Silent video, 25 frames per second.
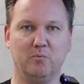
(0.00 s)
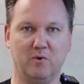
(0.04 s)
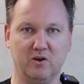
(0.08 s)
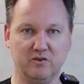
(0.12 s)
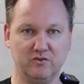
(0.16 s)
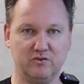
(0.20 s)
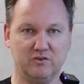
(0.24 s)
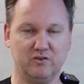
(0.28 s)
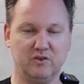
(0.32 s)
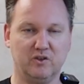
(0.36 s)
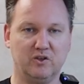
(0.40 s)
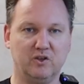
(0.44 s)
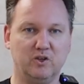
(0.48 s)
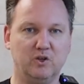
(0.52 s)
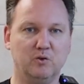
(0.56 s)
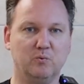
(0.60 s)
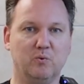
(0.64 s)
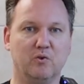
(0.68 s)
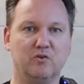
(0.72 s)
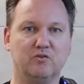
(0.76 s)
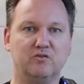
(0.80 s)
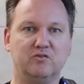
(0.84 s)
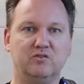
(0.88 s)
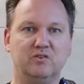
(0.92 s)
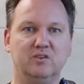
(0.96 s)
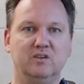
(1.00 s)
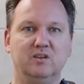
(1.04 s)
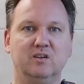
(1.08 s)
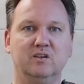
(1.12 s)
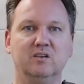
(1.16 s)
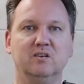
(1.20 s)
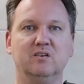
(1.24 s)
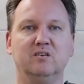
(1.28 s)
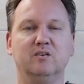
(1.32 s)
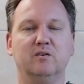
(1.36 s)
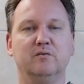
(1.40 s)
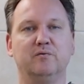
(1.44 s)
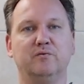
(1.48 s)
months, you will
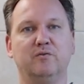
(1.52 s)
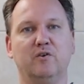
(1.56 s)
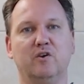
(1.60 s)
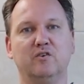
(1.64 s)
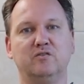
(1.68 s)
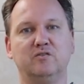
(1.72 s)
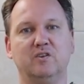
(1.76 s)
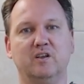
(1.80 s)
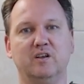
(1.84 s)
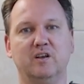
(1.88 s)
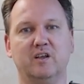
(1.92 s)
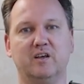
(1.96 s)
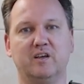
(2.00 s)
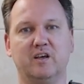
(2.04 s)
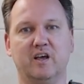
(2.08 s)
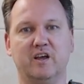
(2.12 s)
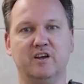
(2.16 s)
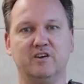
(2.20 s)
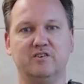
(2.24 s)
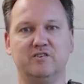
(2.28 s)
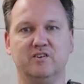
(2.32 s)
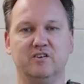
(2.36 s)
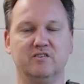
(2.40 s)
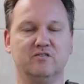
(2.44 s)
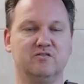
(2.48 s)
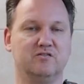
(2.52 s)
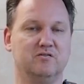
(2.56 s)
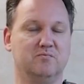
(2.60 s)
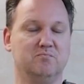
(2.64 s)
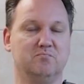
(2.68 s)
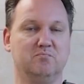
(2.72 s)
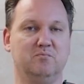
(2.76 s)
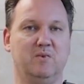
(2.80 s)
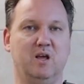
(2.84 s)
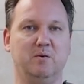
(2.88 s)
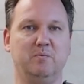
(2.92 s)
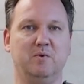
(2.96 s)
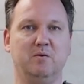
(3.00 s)
see the first indications,
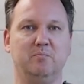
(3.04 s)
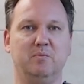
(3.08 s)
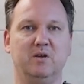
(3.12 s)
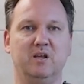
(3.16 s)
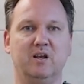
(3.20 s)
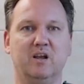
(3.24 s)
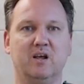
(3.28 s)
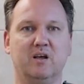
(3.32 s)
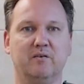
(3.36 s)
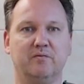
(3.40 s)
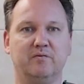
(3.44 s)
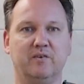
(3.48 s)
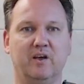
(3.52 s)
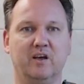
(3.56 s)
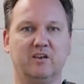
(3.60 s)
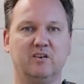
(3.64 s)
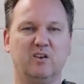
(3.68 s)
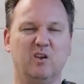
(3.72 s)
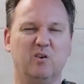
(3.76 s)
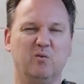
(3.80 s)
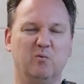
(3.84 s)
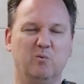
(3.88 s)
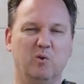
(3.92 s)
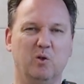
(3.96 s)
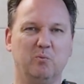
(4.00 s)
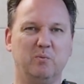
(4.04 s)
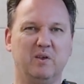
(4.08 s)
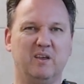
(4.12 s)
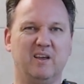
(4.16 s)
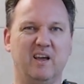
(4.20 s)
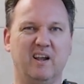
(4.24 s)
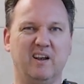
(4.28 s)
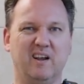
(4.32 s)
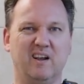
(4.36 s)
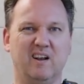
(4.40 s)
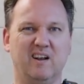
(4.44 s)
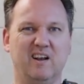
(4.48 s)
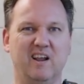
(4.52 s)
maybe beading effect, will be
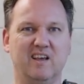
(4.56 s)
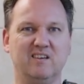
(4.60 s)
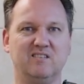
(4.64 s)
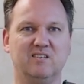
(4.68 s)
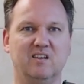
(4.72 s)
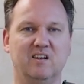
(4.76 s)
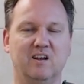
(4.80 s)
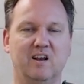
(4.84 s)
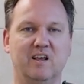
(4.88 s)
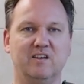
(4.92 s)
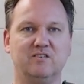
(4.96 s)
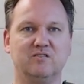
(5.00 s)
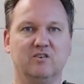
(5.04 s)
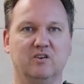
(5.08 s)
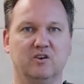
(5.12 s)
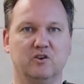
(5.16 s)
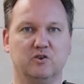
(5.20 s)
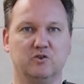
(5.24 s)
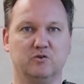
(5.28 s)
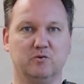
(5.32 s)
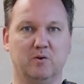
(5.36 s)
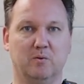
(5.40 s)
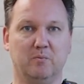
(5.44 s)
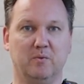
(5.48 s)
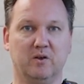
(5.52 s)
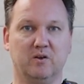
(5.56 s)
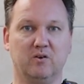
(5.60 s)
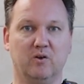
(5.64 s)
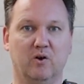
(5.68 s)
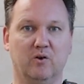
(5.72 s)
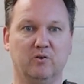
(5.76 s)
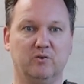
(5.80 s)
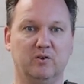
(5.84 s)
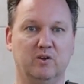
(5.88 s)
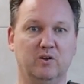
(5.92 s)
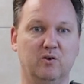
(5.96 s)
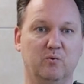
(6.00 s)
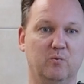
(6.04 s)
getting less and less on a ceramic
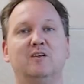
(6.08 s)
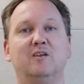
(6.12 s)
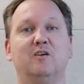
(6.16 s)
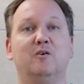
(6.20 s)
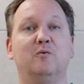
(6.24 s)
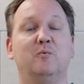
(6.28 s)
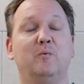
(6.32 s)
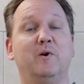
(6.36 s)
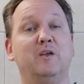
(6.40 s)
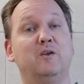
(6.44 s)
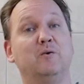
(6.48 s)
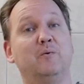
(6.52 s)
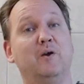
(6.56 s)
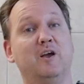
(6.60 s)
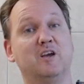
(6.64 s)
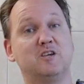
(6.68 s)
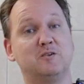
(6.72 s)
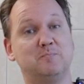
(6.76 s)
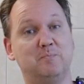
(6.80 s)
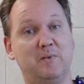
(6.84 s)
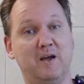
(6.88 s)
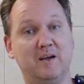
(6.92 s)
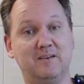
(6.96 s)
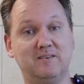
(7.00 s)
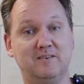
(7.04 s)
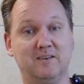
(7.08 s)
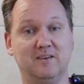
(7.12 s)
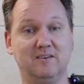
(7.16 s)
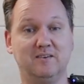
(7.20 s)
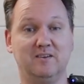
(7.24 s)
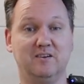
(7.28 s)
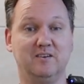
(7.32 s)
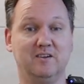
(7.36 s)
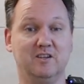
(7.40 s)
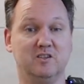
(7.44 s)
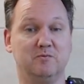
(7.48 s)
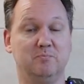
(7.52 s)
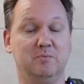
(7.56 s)
coating, and you expected
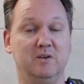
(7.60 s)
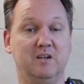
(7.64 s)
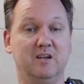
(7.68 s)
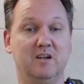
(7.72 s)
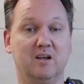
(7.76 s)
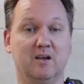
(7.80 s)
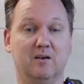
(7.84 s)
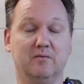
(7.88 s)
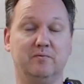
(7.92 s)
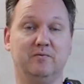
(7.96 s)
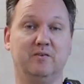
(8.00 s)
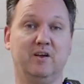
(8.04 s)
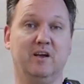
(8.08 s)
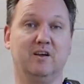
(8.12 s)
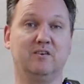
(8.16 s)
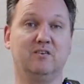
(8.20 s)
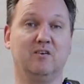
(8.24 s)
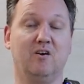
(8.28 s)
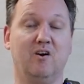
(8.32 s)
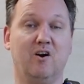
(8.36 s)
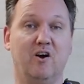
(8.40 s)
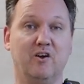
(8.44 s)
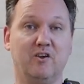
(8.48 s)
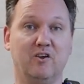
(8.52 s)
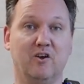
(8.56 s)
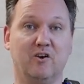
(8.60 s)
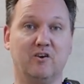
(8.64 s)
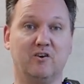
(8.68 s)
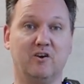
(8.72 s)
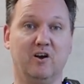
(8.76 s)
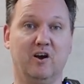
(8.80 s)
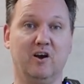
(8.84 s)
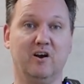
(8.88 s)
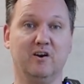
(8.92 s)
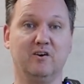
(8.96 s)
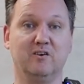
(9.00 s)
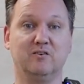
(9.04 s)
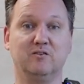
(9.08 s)
this beading effect on your
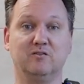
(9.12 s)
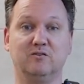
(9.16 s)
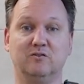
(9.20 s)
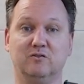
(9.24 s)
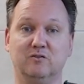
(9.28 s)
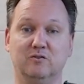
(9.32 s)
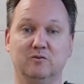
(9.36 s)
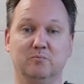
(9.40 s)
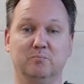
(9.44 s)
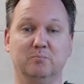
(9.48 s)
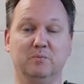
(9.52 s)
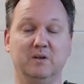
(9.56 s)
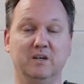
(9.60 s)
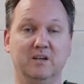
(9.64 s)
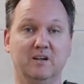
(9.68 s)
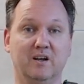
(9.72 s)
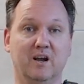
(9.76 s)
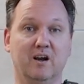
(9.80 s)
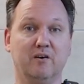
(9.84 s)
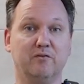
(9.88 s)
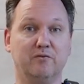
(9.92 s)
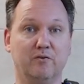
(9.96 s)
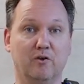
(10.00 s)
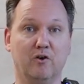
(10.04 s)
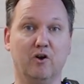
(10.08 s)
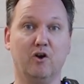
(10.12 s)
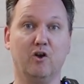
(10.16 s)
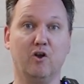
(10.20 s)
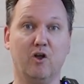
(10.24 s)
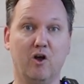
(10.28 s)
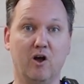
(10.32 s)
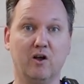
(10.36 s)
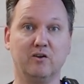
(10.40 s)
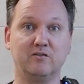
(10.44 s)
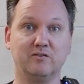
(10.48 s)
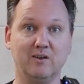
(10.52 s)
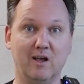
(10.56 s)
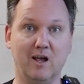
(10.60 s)
car to be there for a
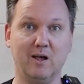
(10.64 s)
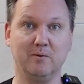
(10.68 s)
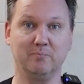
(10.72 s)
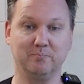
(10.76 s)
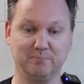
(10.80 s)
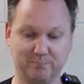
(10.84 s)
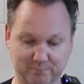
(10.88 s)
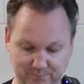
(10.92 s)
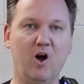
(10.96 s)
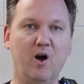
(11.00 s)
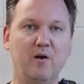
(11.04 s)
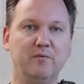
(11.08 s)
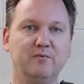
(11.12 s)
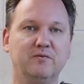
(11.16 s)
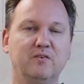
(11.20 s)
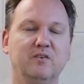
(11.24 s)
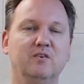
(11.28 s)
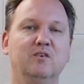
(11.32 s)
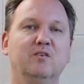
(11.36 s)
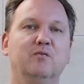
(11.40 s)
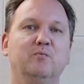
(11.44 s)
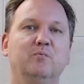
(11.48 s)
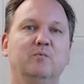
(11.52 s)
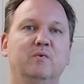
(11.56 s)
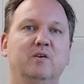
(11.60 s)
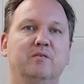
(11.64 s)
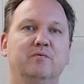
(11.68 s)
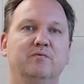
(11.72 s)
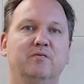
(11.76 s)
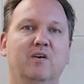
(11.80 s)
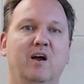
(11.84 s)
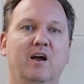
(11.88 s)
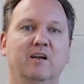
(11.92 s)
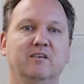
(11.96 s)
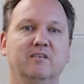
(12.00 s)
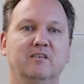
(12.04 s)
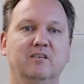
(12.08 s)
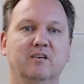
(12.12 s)
long time. Often we
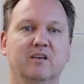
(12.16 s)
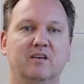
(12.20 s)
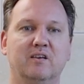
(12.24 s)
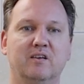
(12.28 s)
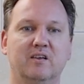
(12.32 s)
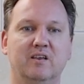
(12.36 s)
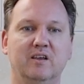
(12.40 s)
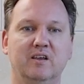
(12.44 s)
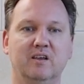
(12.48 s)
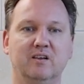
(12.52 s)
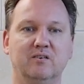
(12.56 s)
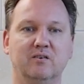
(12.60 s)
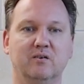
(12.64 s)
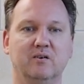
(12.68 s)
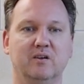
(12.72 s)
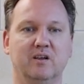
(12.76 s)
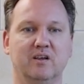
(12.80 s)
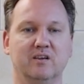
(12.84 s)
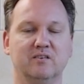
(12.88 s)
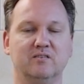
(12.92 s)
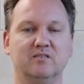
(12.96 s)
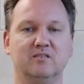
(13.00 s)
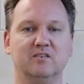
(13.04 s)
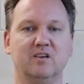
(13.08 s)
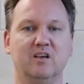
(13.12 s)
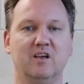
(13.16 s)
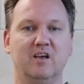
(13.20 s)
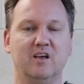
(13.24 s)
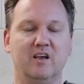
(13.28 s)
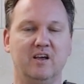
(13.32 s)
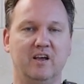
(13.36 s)
find the key to this